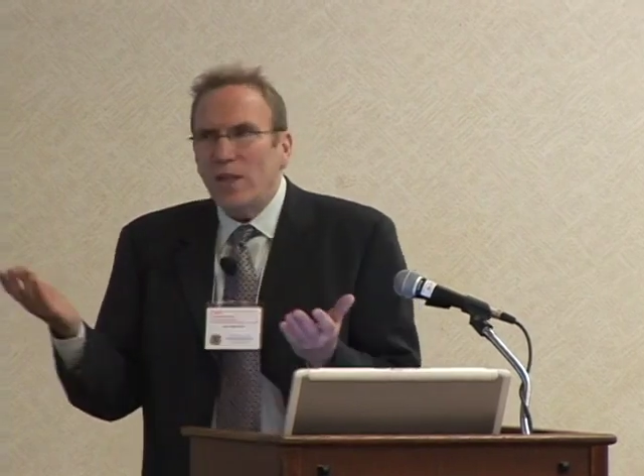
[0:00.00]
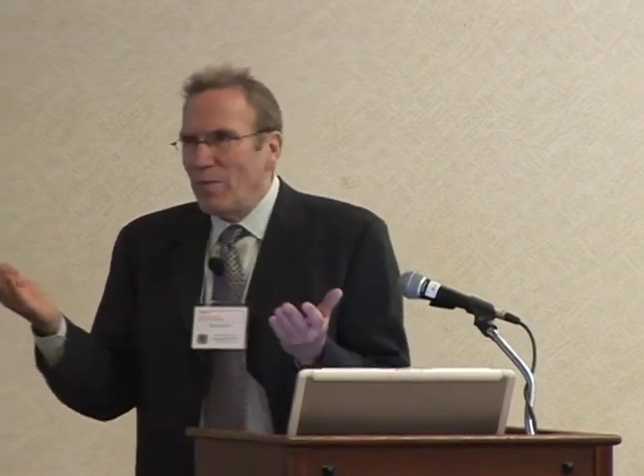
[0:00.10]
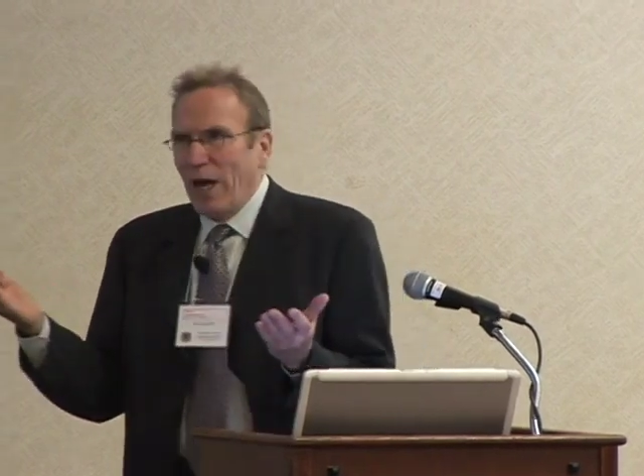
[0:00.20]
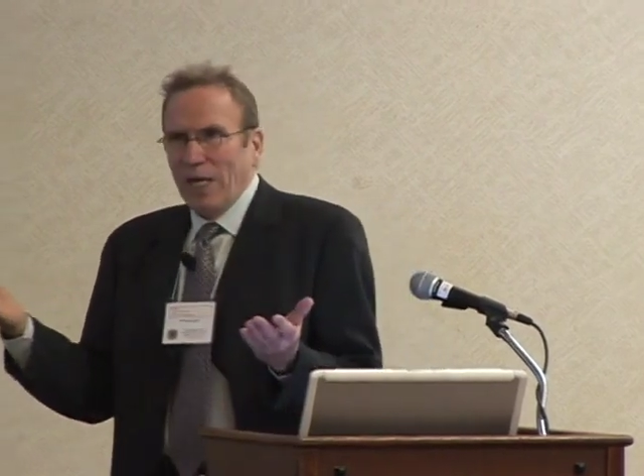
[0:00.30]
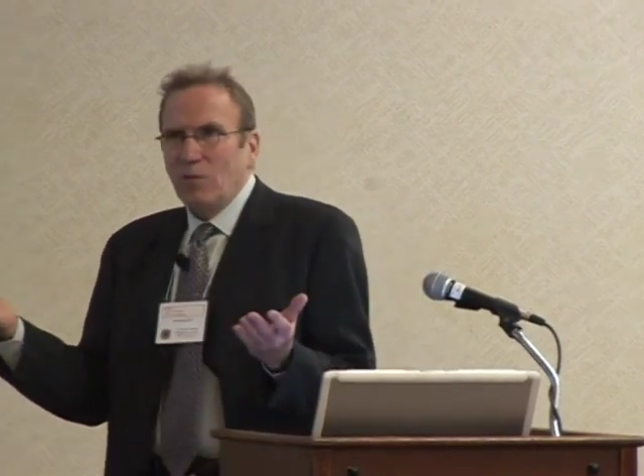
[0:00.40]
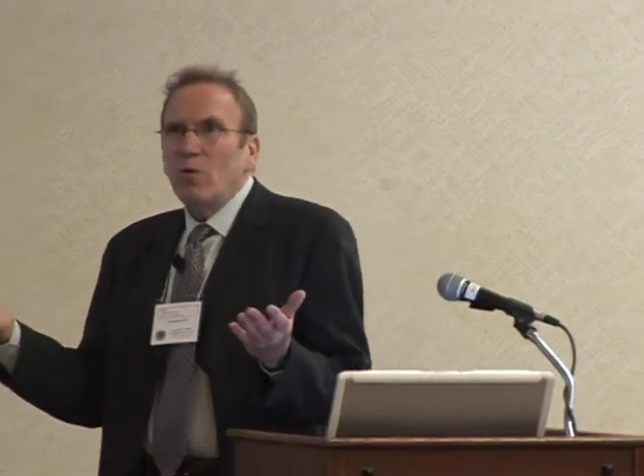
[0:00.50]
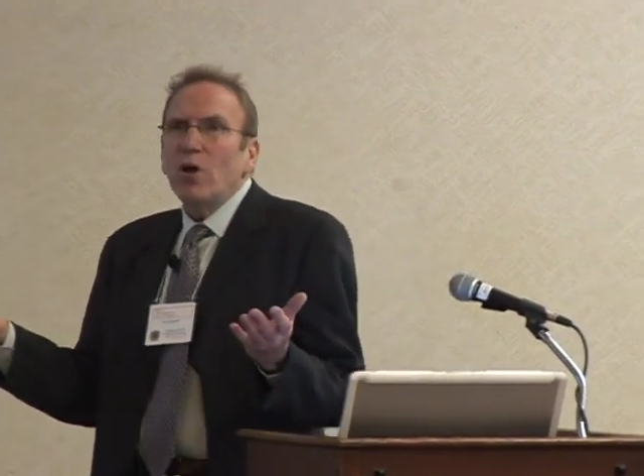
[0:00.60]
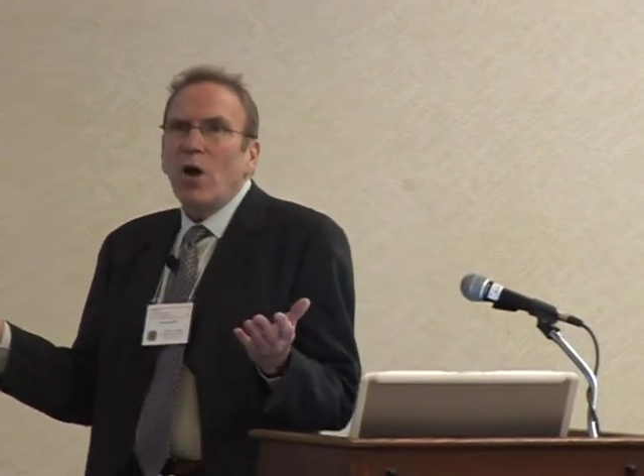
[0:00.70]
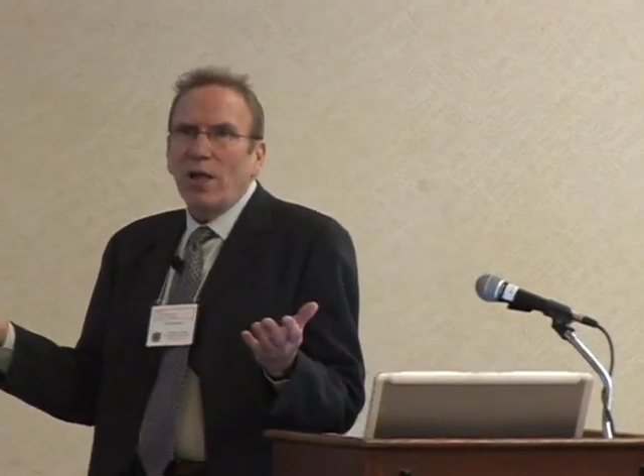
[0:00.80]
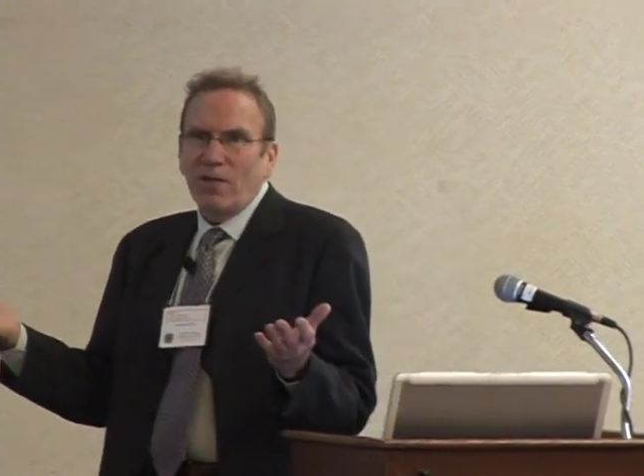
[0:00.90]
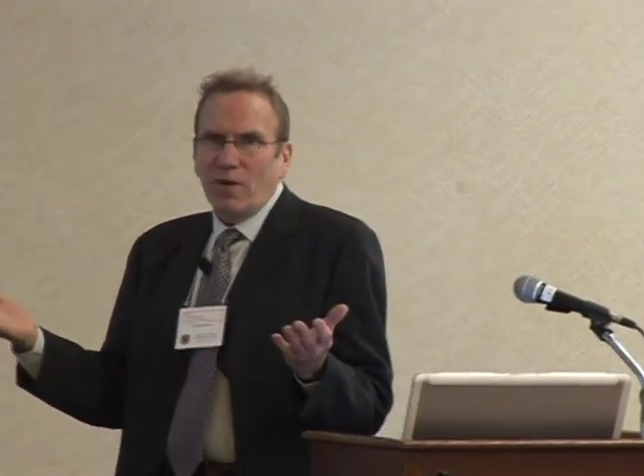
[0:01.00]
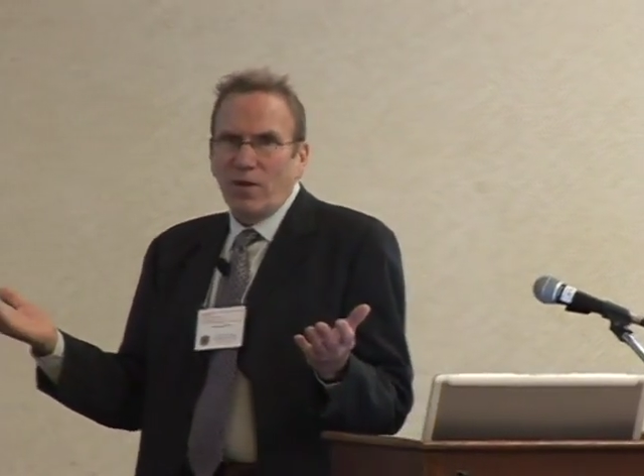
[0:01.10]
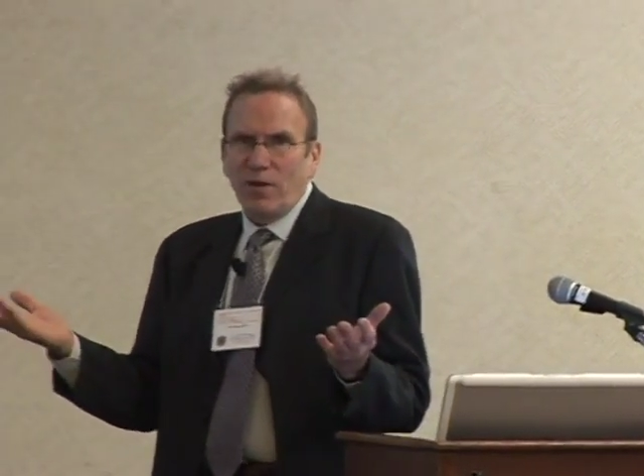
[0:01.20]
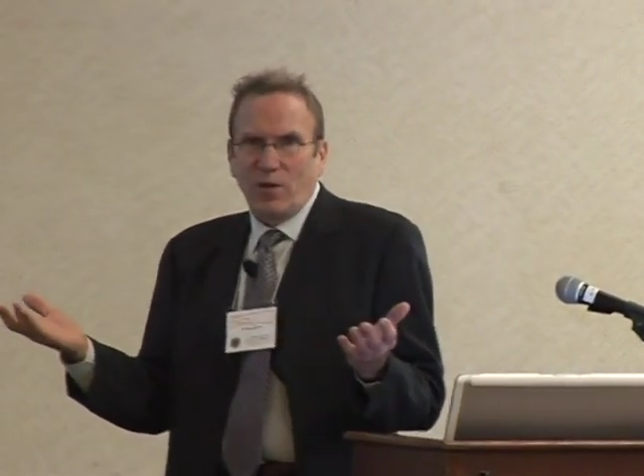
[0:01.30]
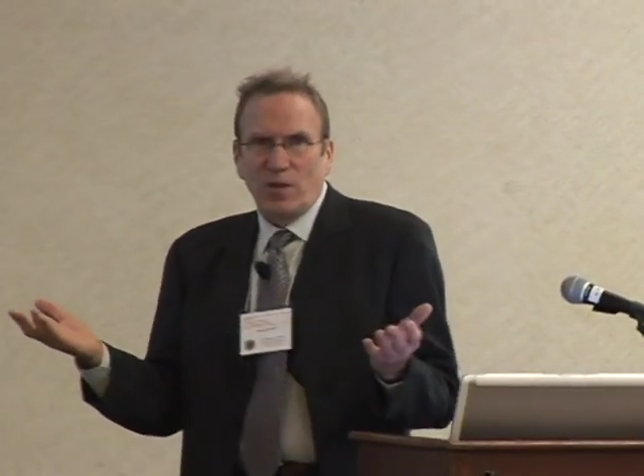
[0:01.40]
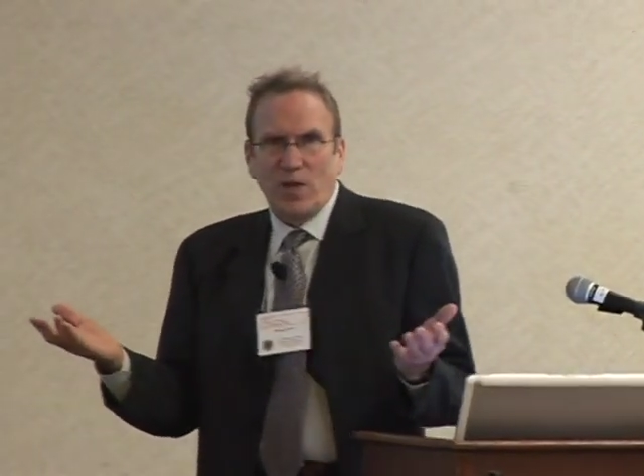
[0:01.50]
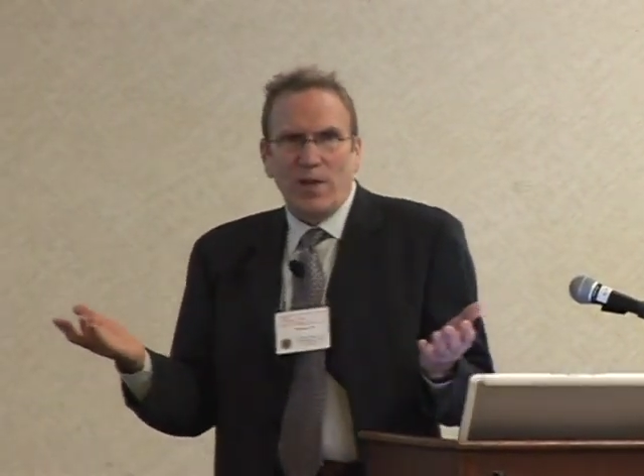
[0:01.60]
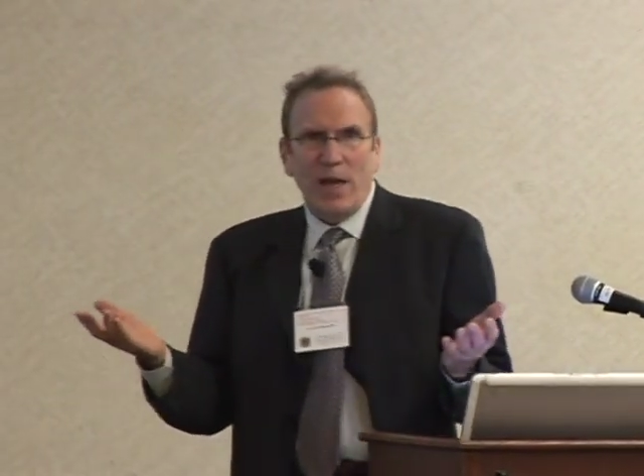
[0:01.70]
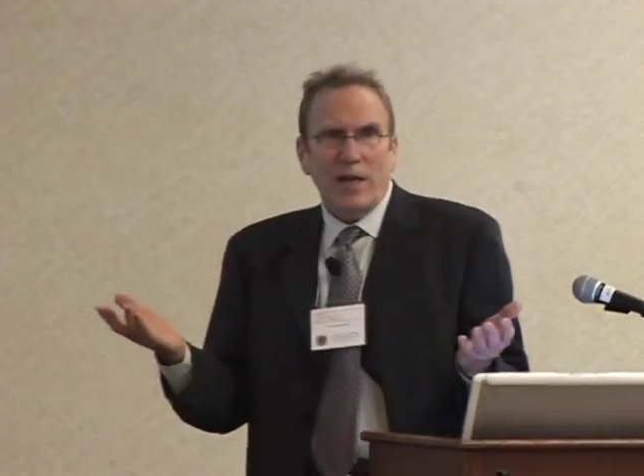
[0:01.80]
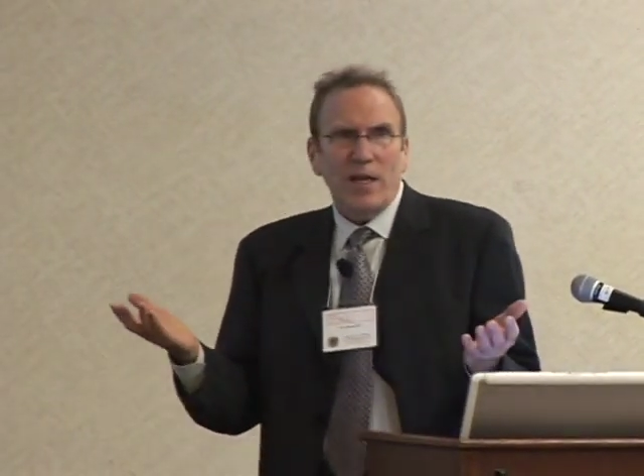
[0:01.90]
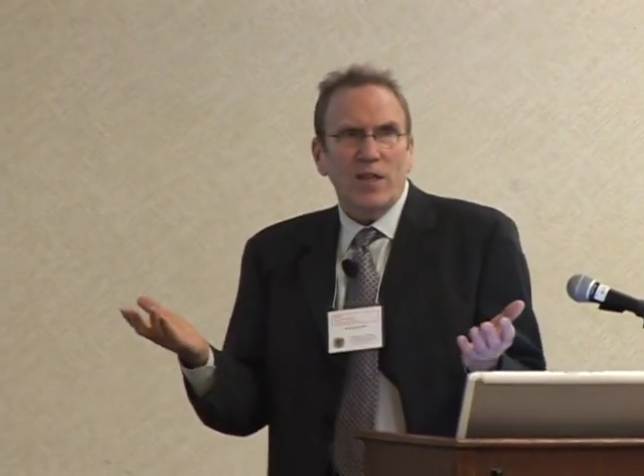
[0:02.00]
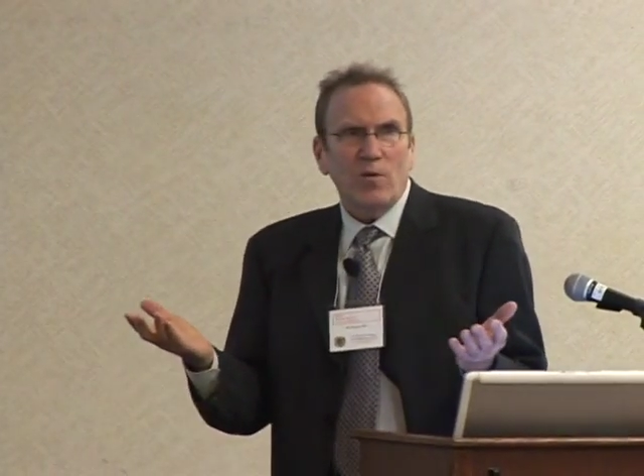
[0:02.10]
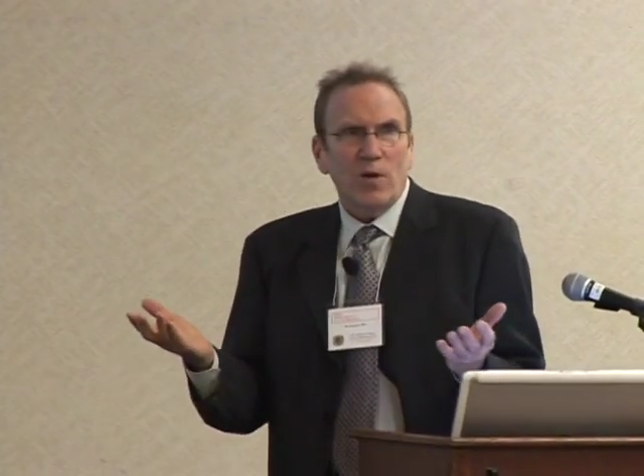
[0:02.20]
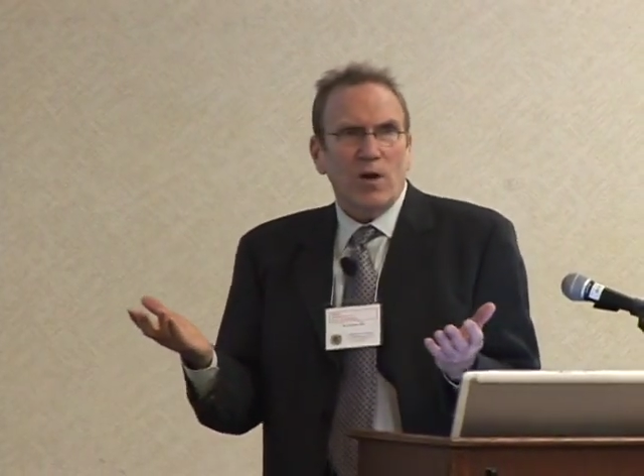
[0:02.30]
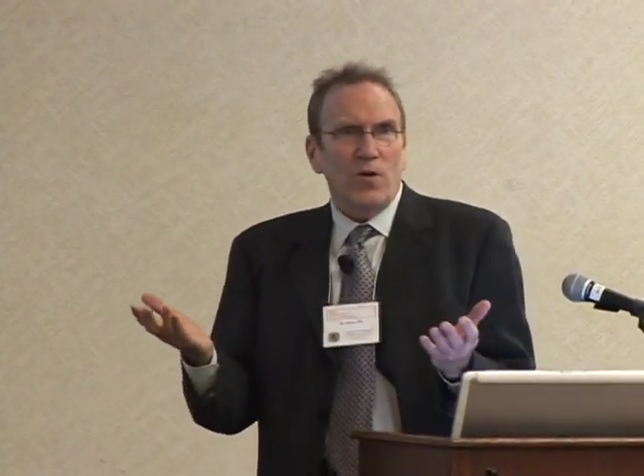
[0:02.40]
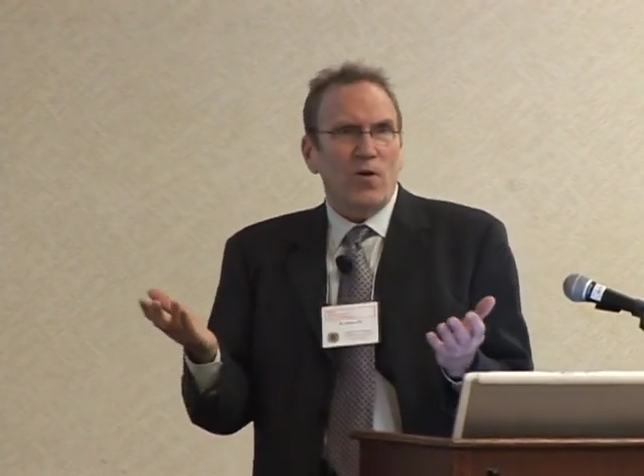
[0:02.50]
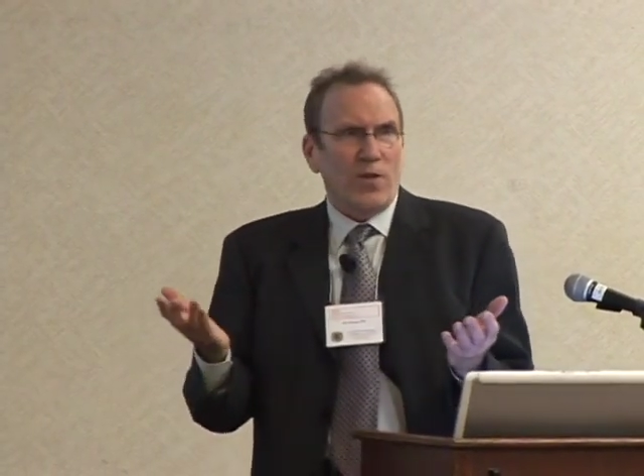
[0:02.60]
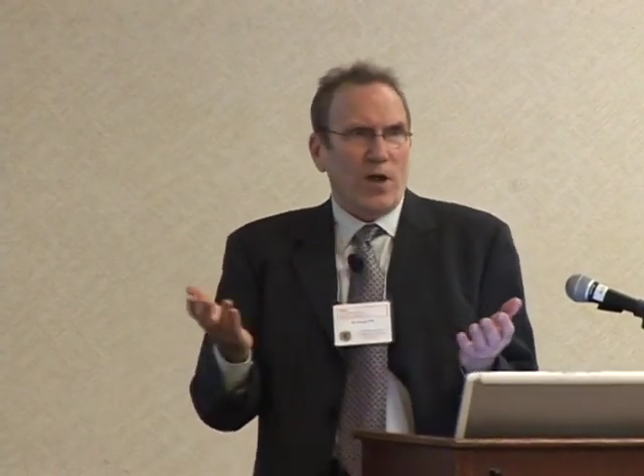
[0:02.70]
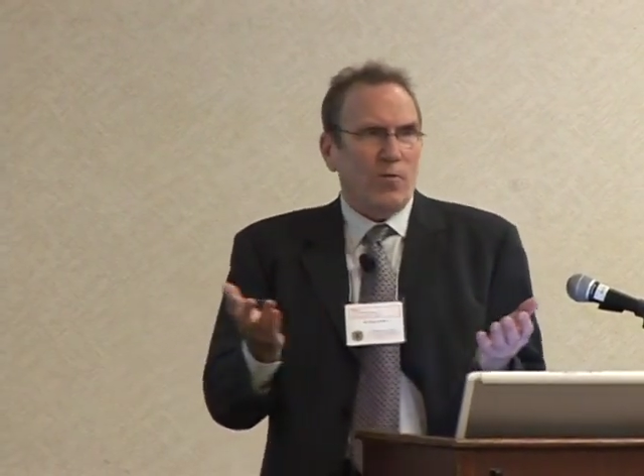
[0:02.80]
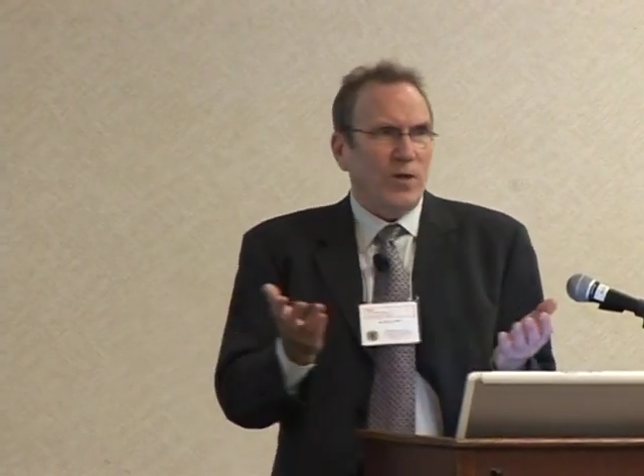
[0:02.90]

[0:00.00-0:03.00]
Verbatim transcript: are they biting? Well, we all have our theories on that, and I think we all know that.